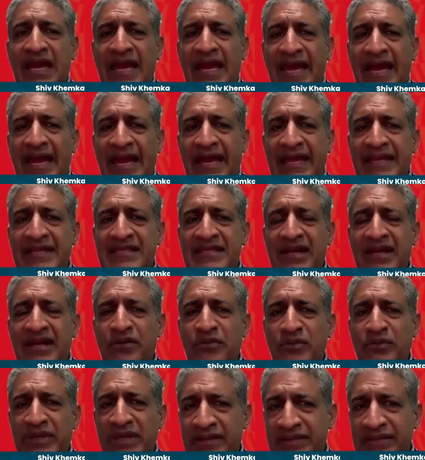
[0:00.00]
And
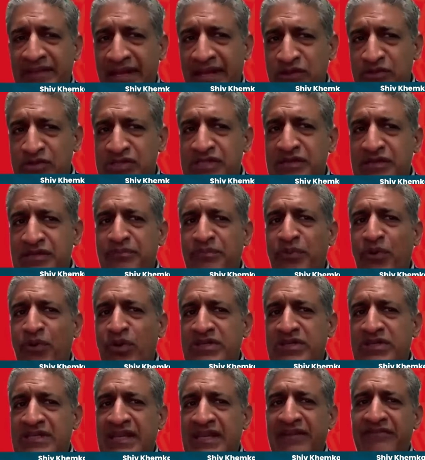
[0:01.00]
we are there to
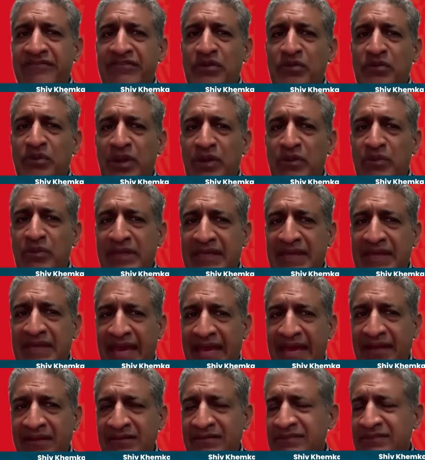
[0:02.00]
support in every way we
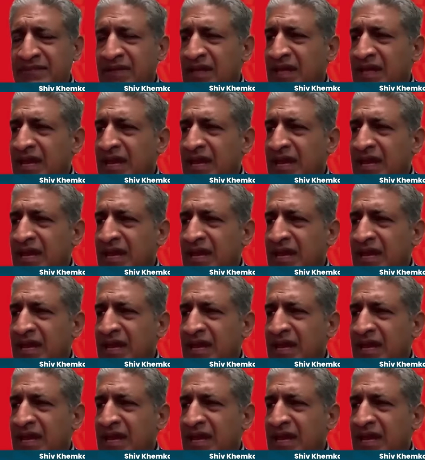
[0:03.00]
can.